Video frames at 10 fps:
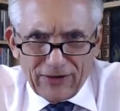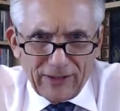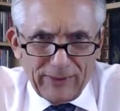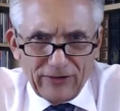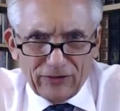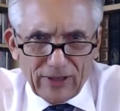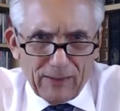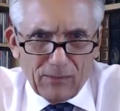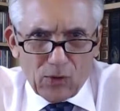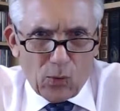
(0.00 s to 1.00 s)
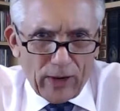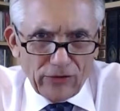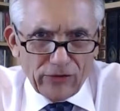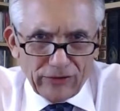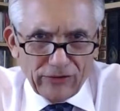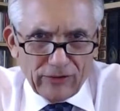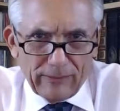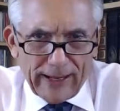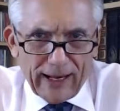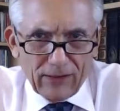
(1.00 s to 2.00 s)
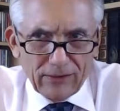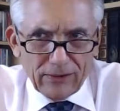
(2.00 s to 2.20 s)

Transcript: to be some questions about,